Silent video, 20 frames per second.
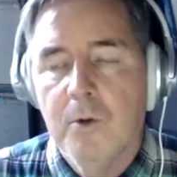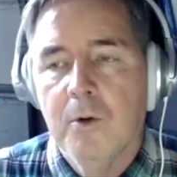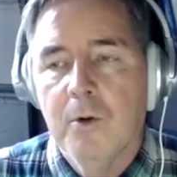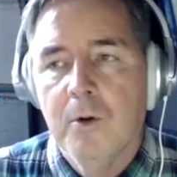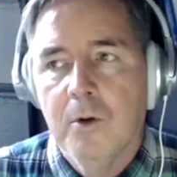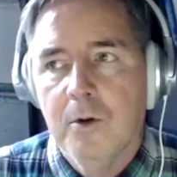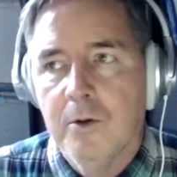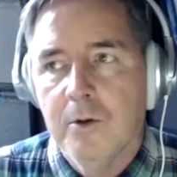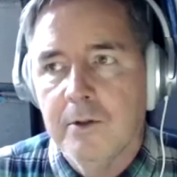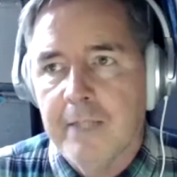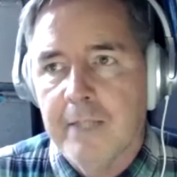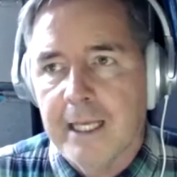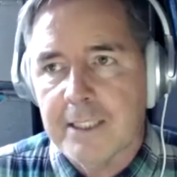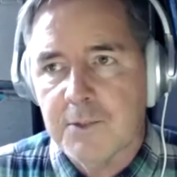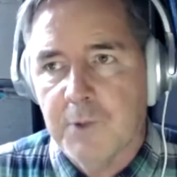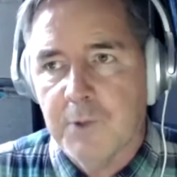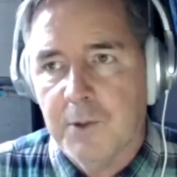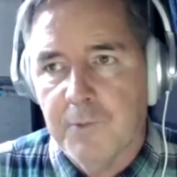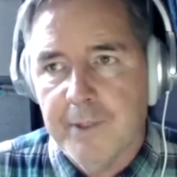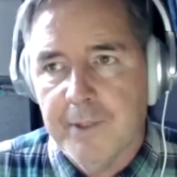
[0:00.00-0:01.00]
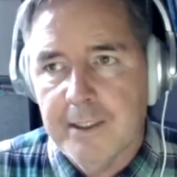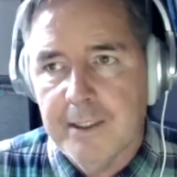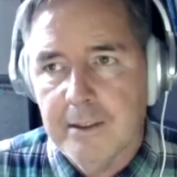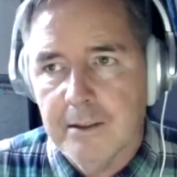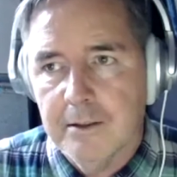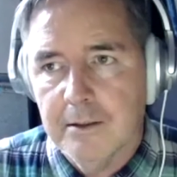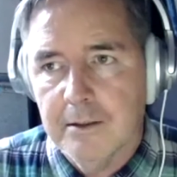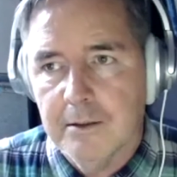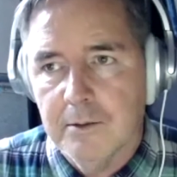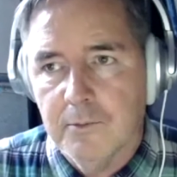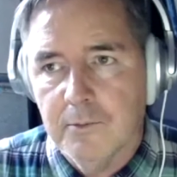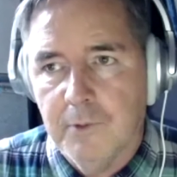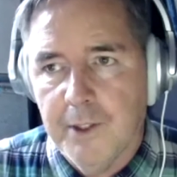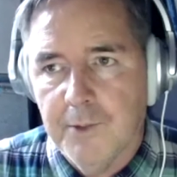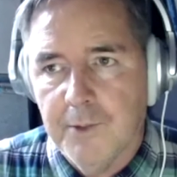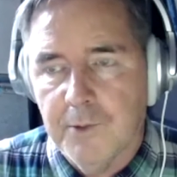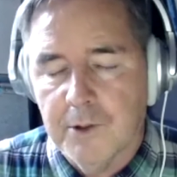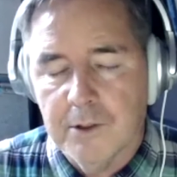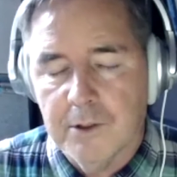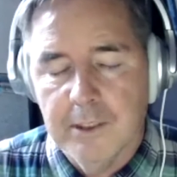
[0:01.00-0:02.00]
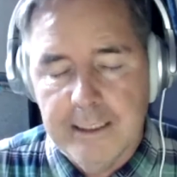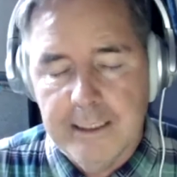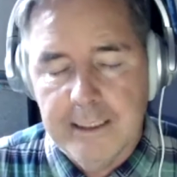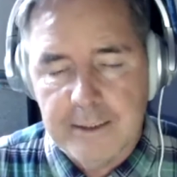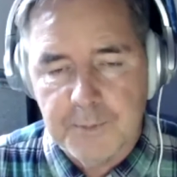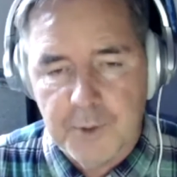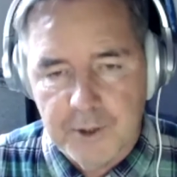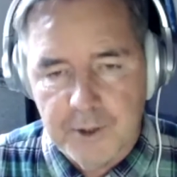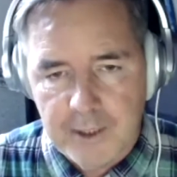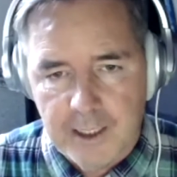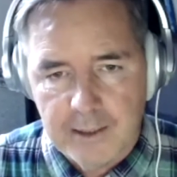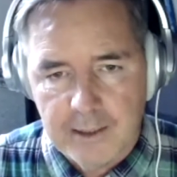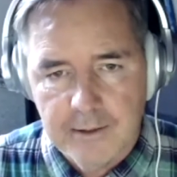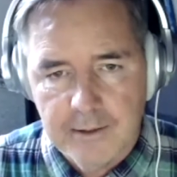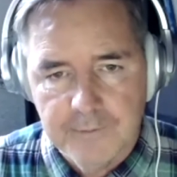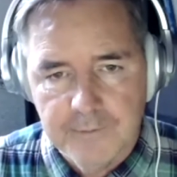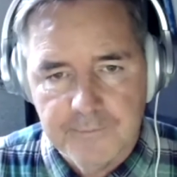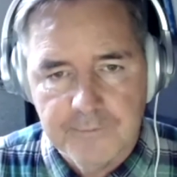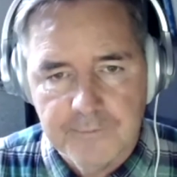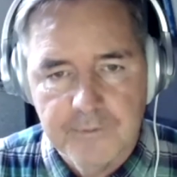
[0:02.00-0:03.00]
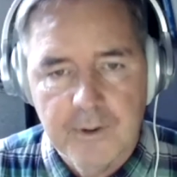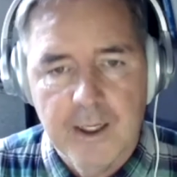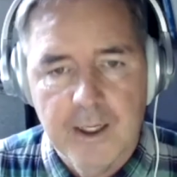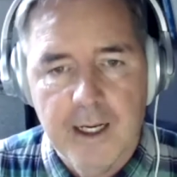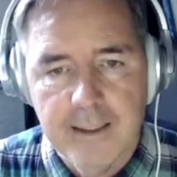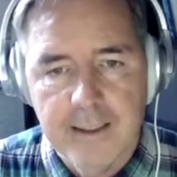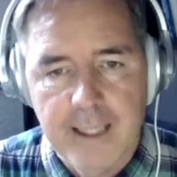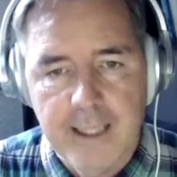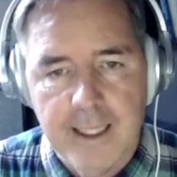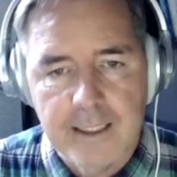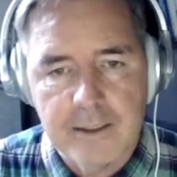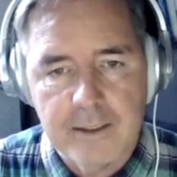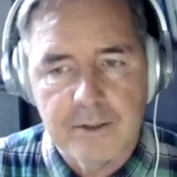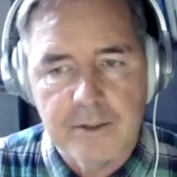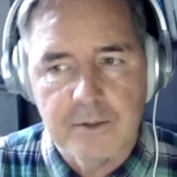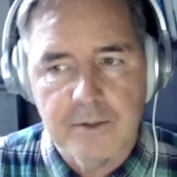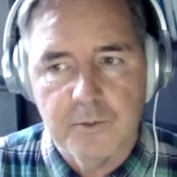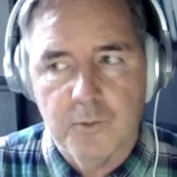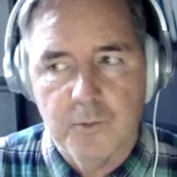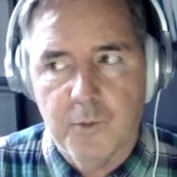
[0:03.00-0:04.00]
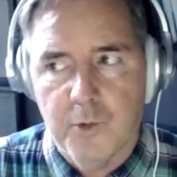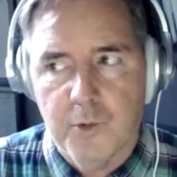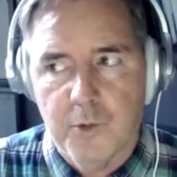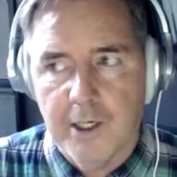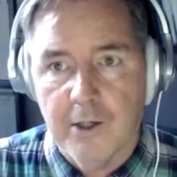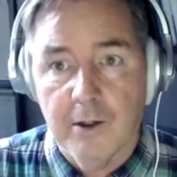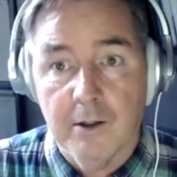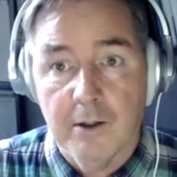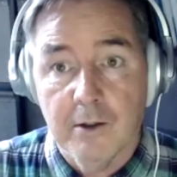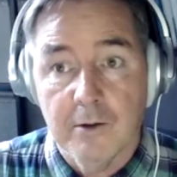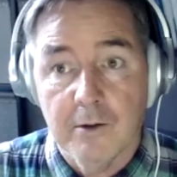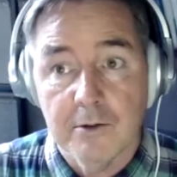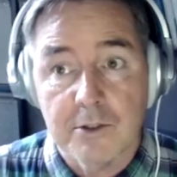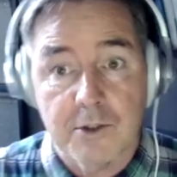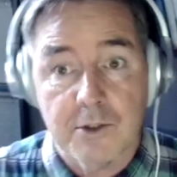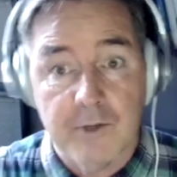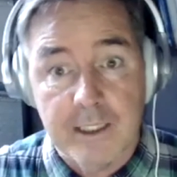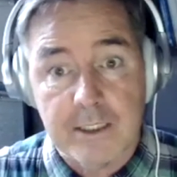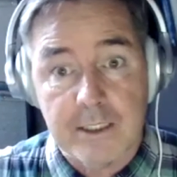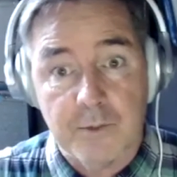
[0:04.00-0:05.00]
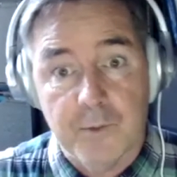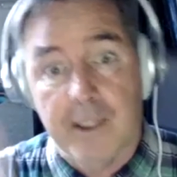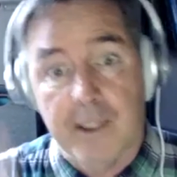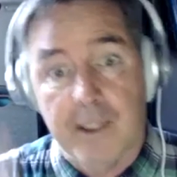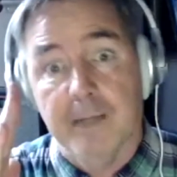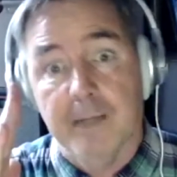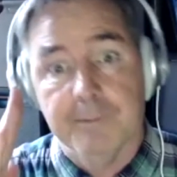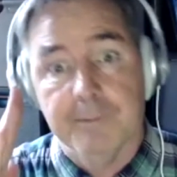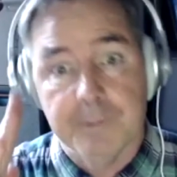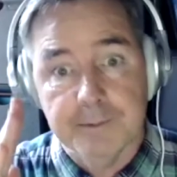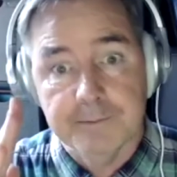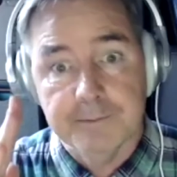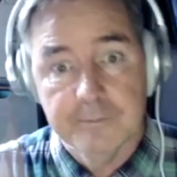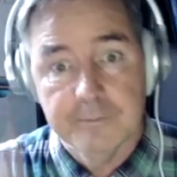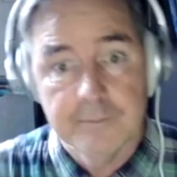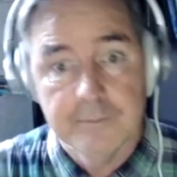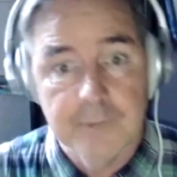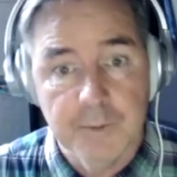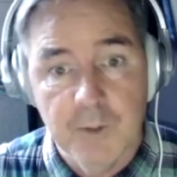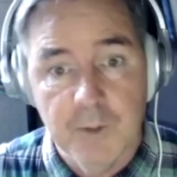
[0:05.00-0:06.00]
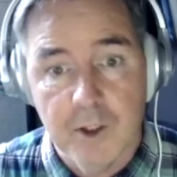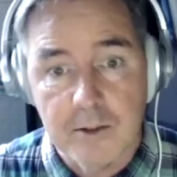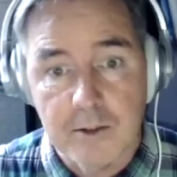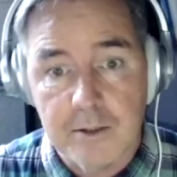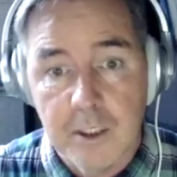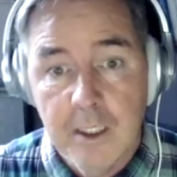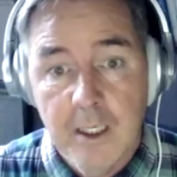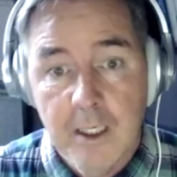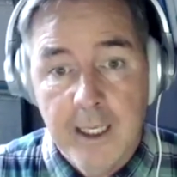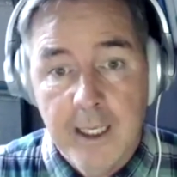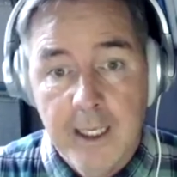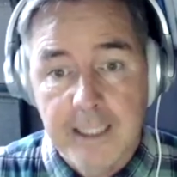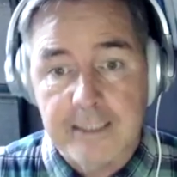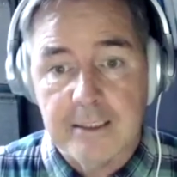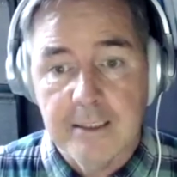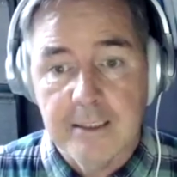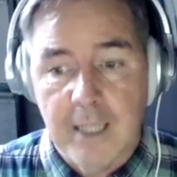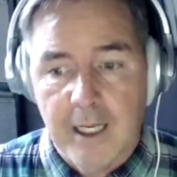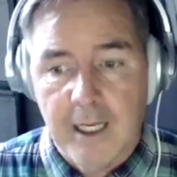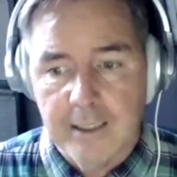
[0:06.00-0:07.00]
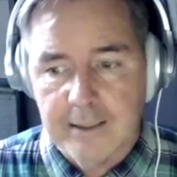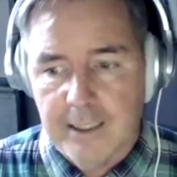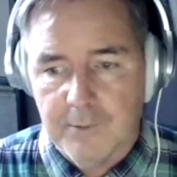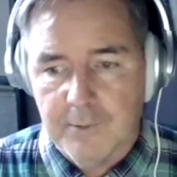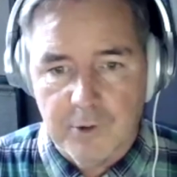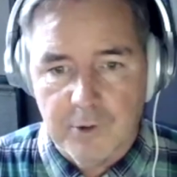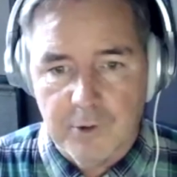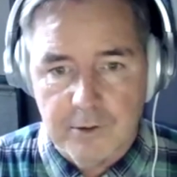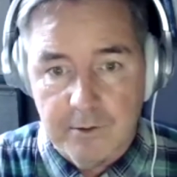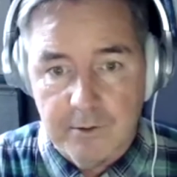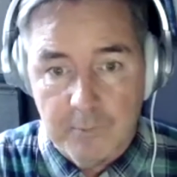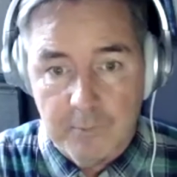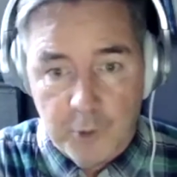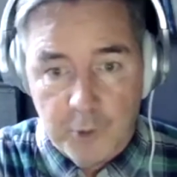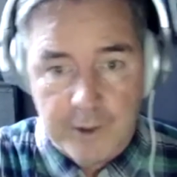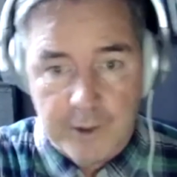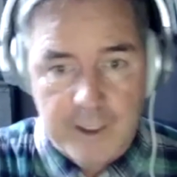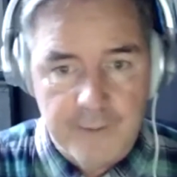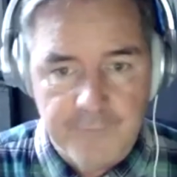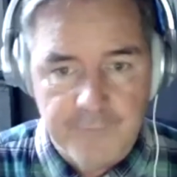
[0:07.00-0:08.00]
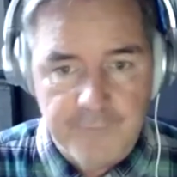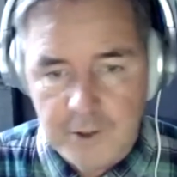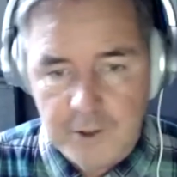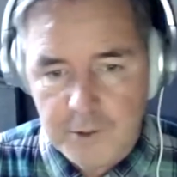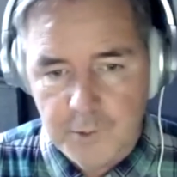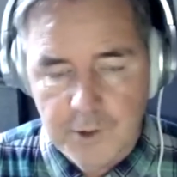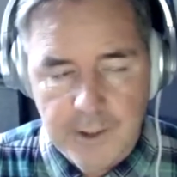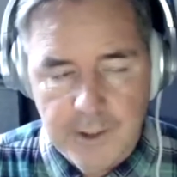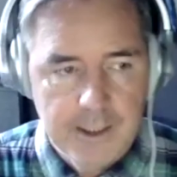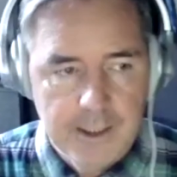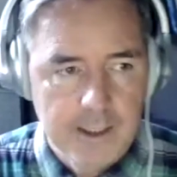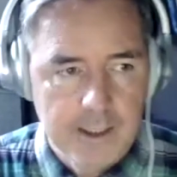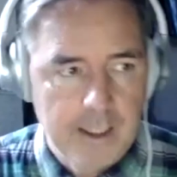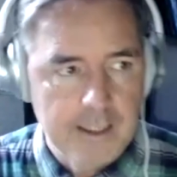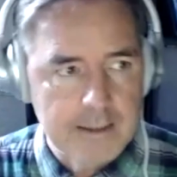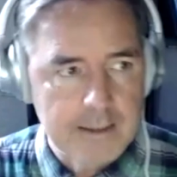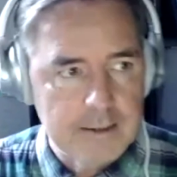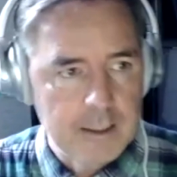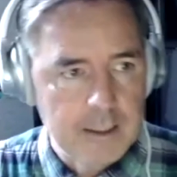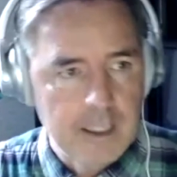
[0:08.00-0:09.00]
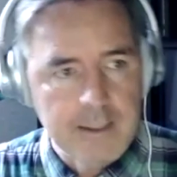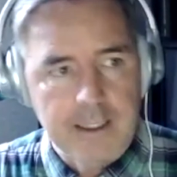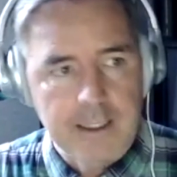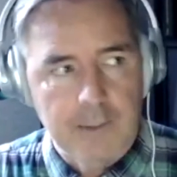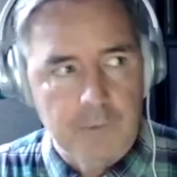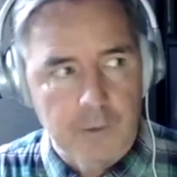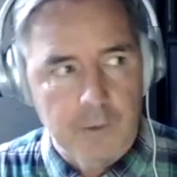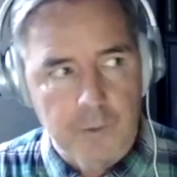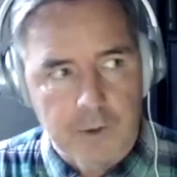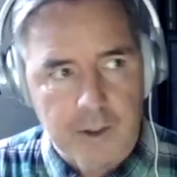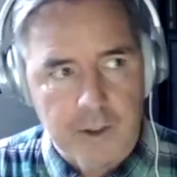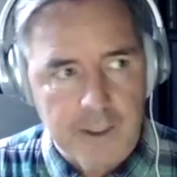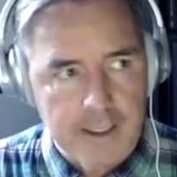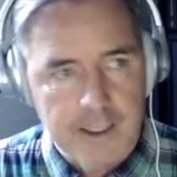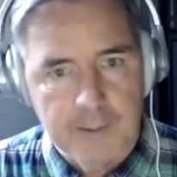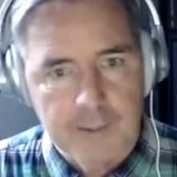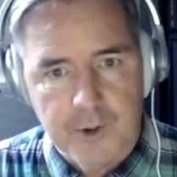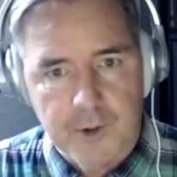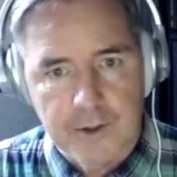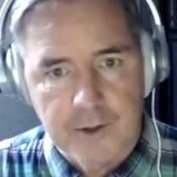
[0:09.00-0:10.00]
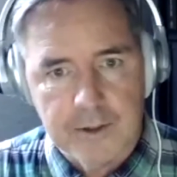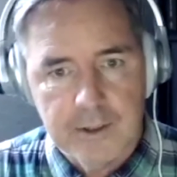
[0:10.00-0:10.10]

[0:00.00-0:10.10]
That's when we were least productive, and that's where stress went up the most. It's not that we're working virtually, and it's not that we're working in person.